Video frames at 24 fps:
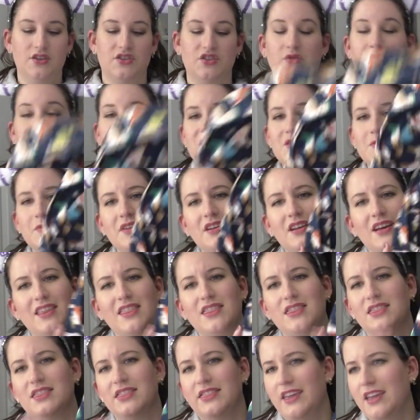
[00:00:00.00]
So this one I
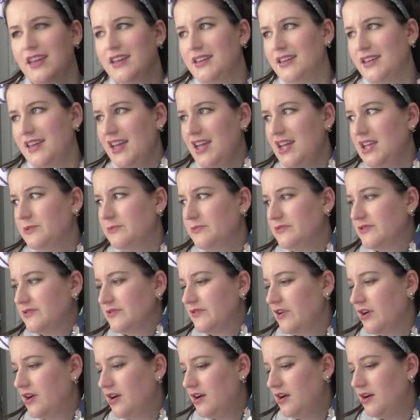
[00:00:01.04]
think came
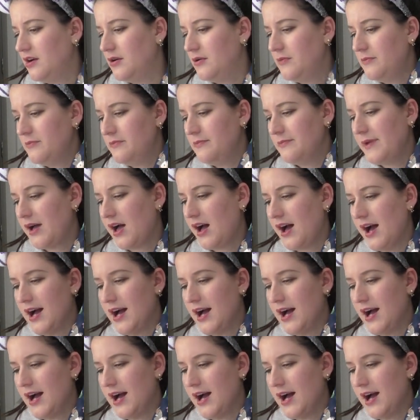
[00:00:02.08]
from